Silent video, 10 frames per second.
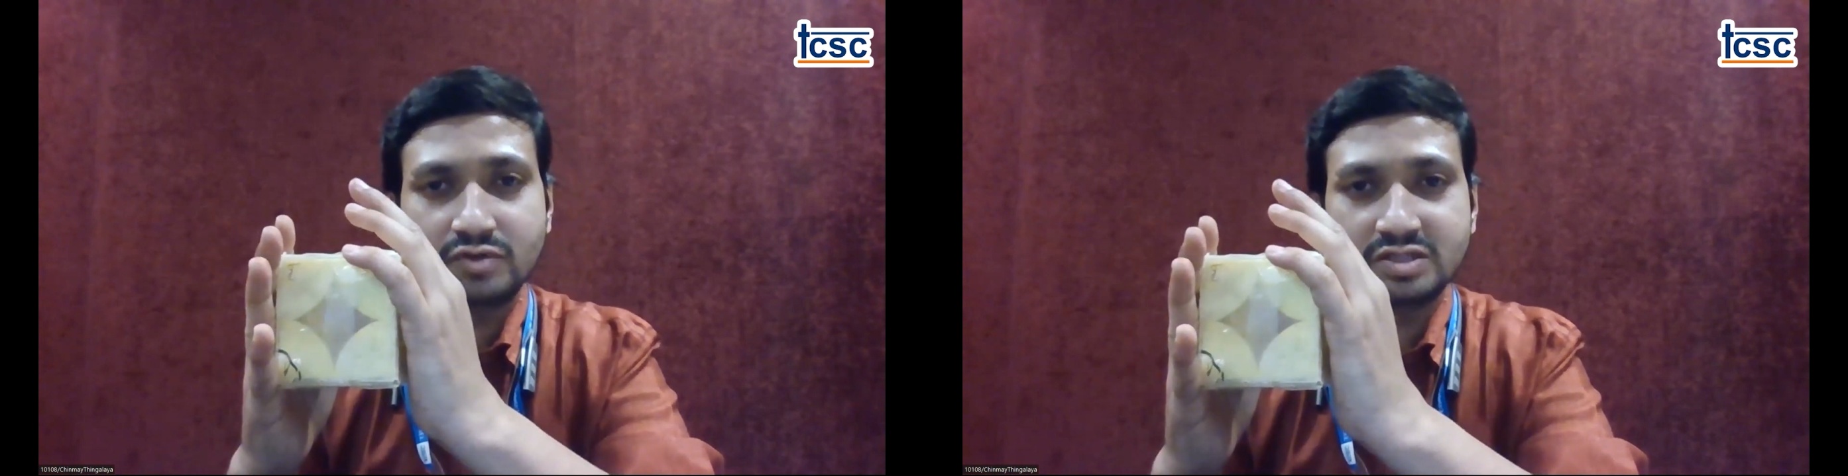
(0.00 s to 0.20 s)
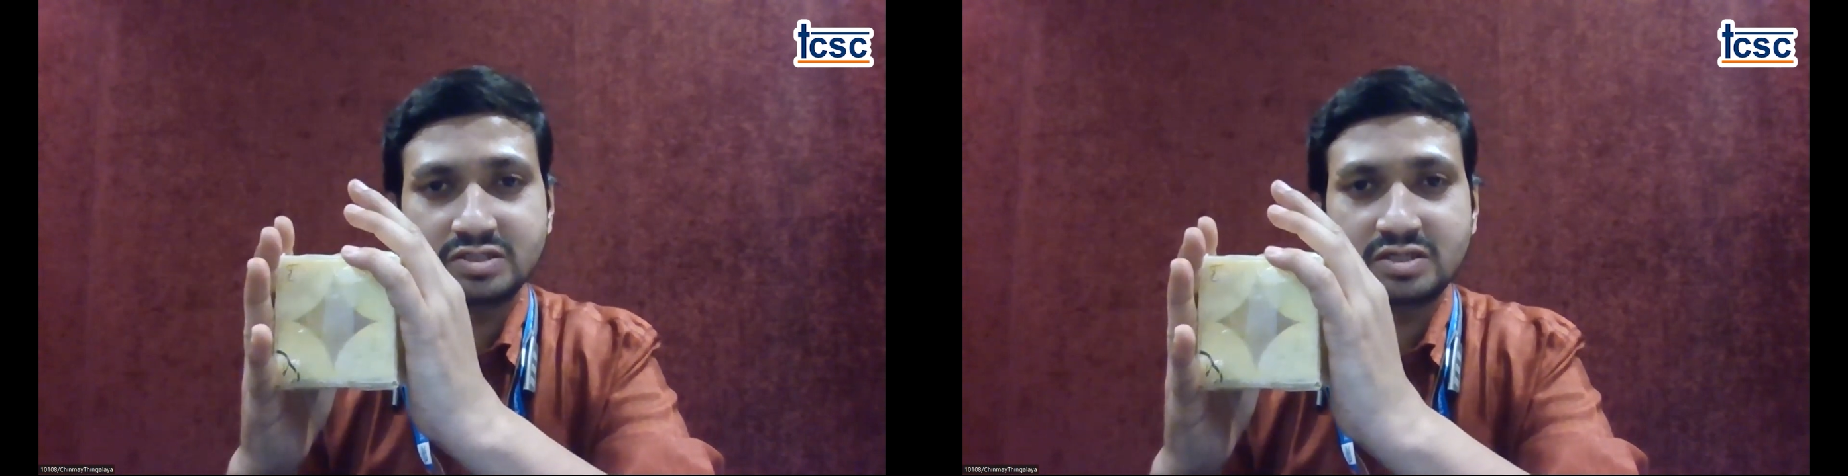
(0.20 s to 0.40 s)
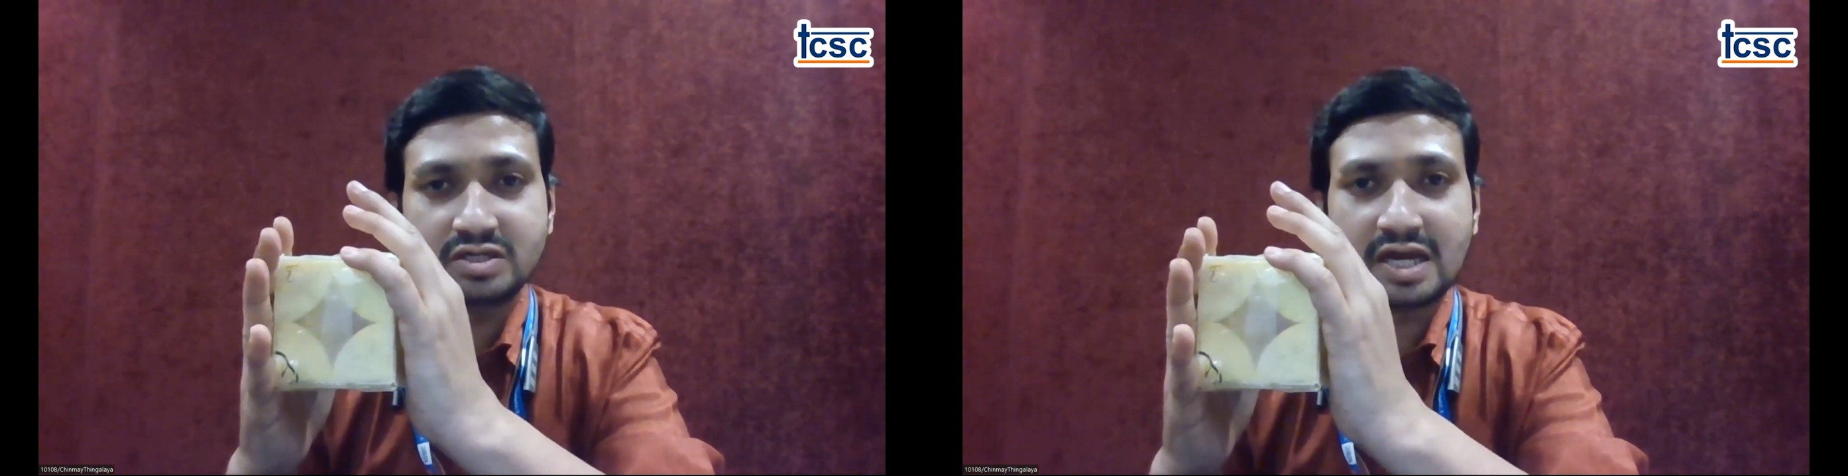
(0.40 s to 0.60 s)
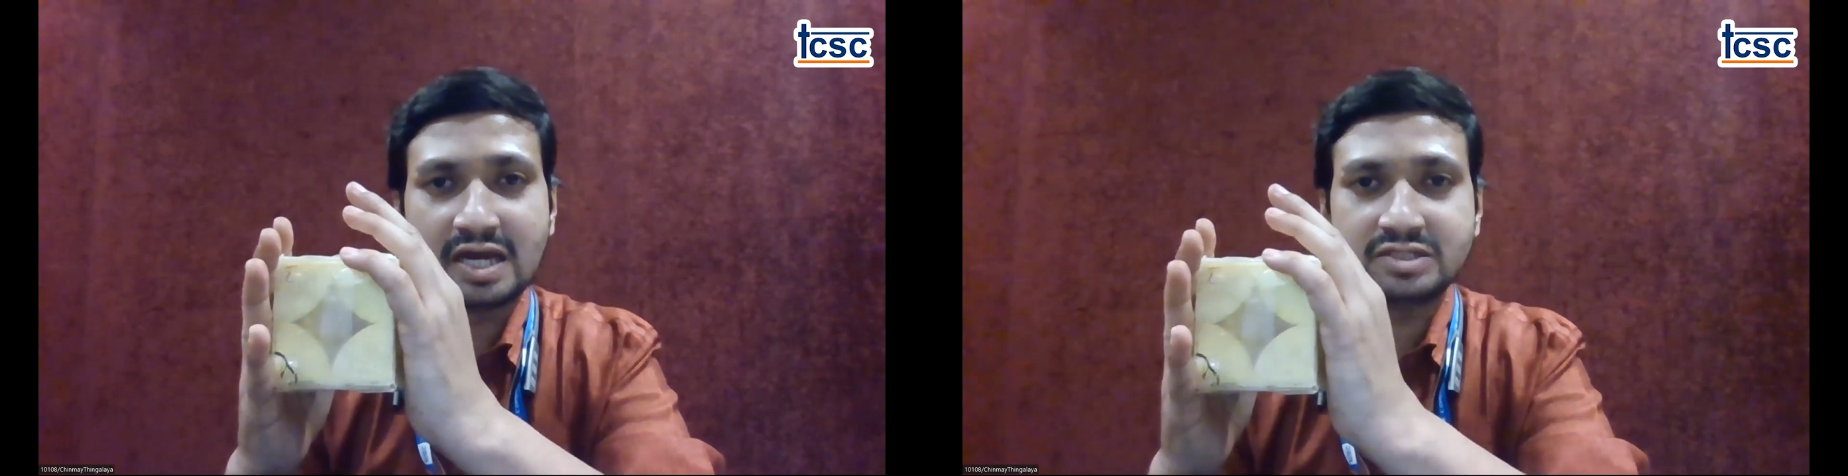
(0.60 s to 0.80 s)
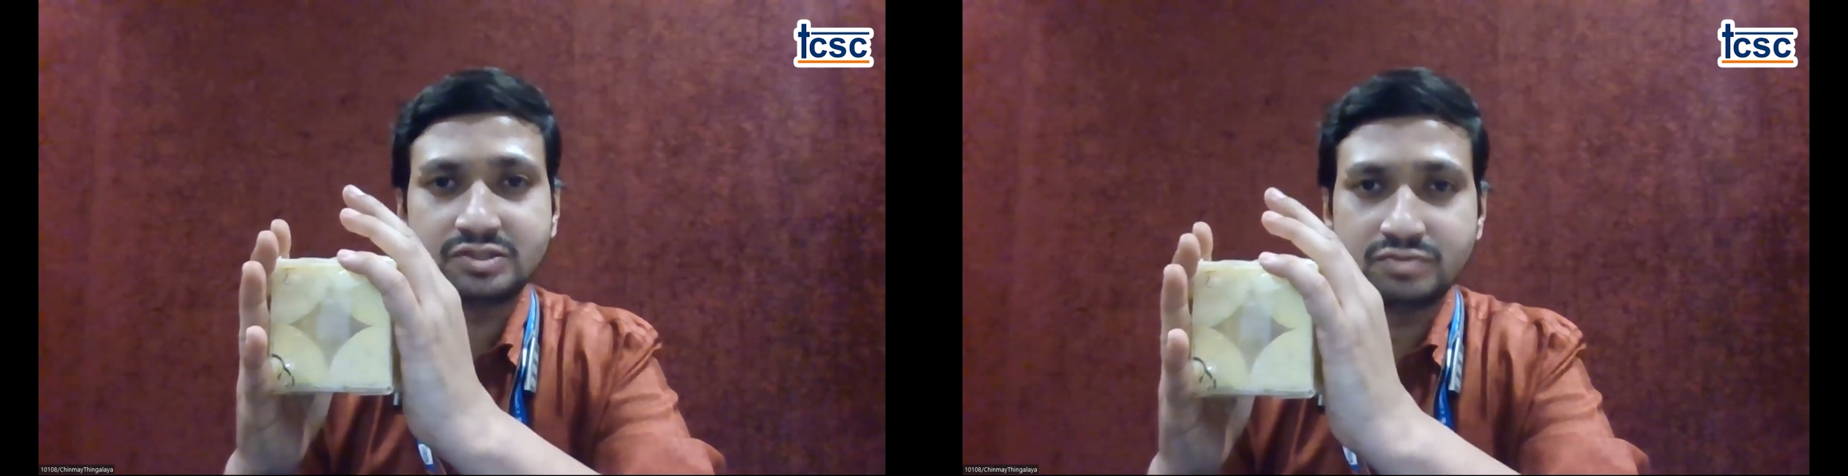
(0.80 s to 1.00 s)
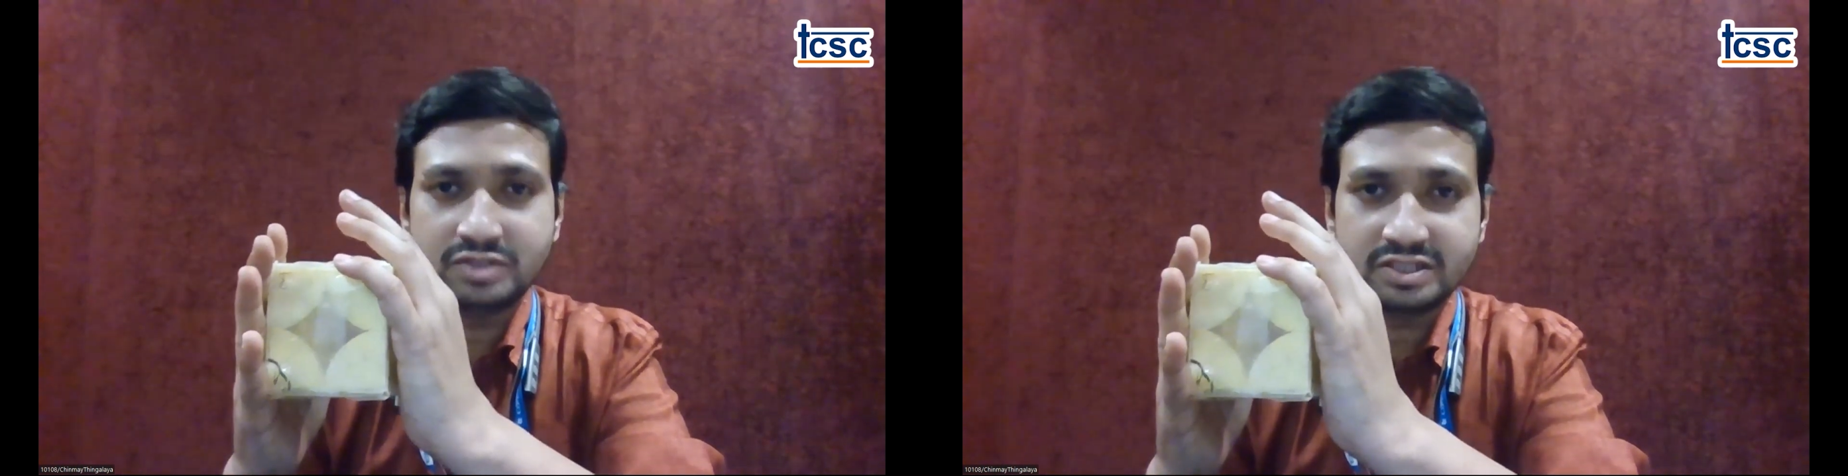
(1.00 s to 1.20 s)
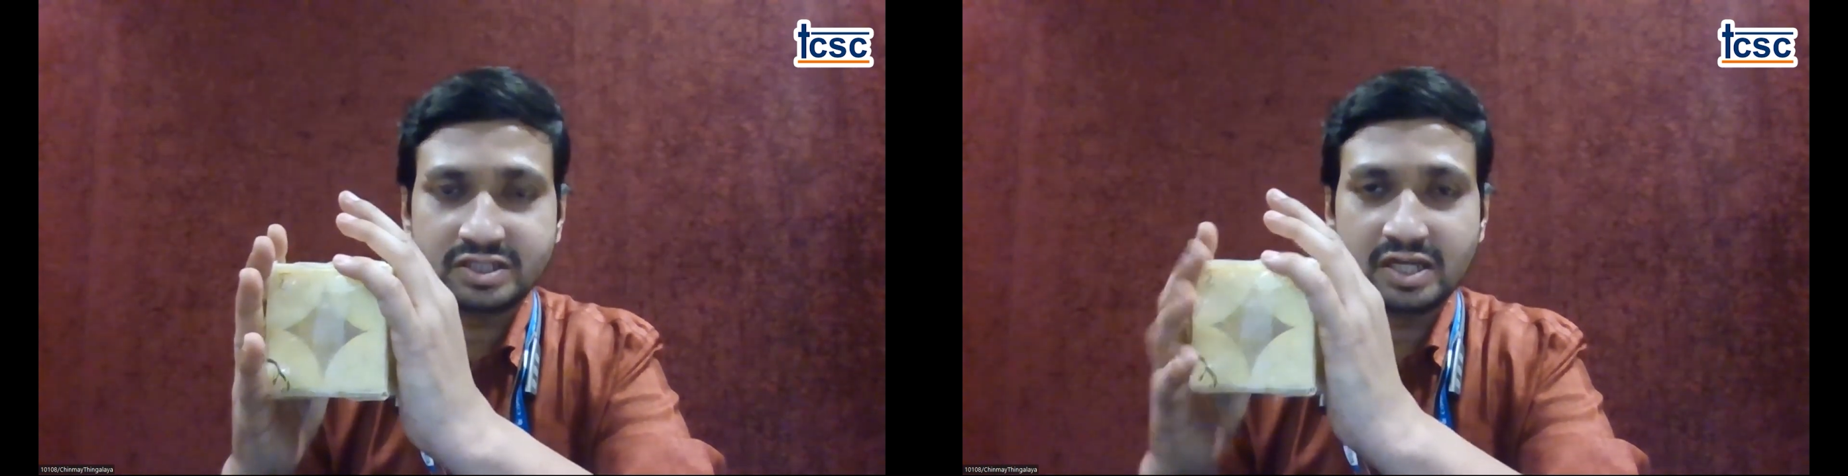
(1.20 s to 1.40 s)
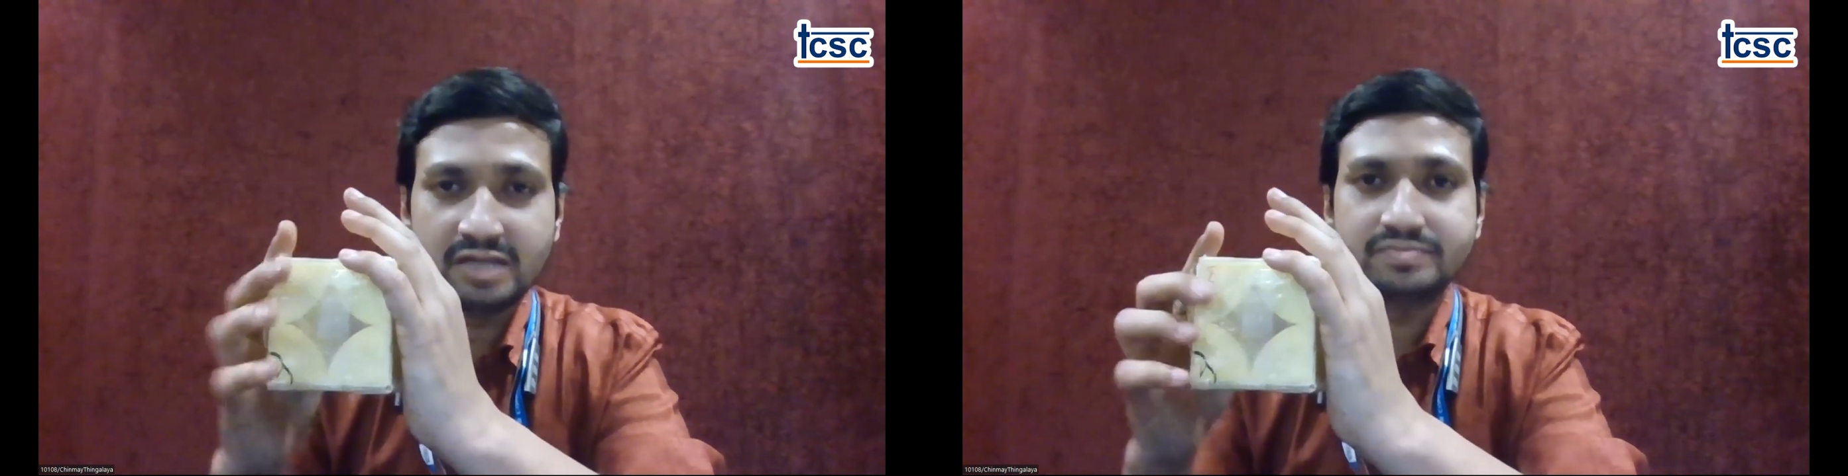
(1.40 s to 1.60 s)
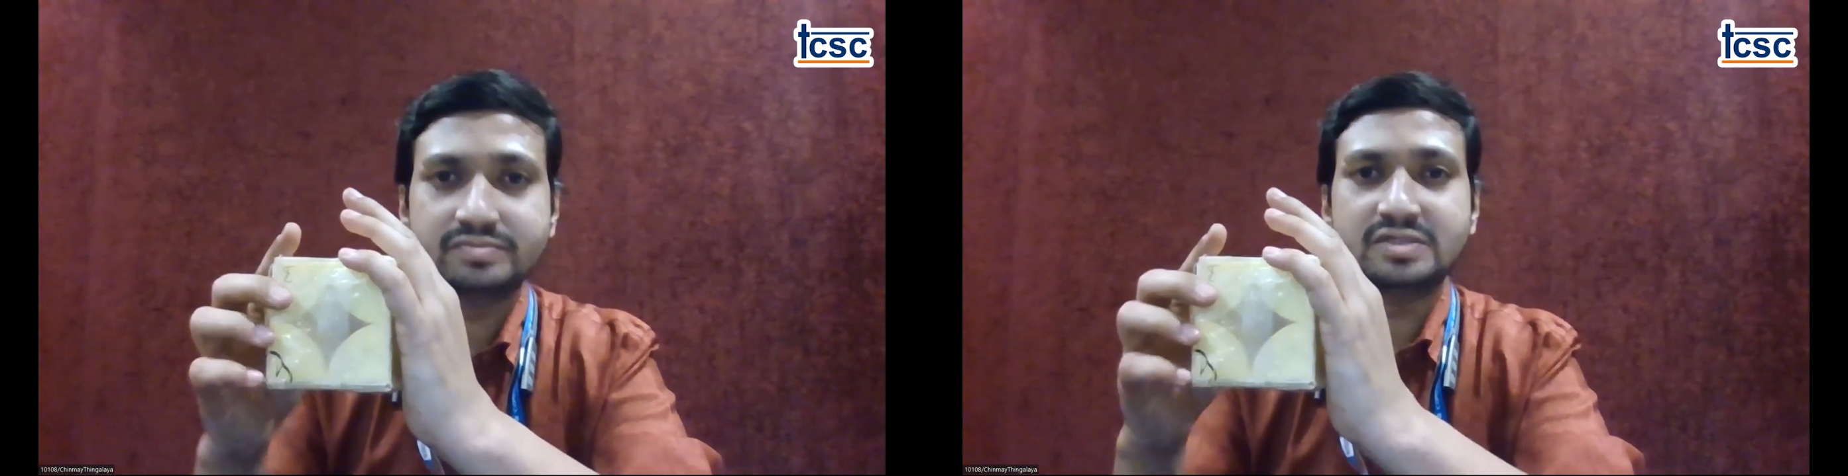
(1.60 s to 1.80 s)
you consider as a unit cell,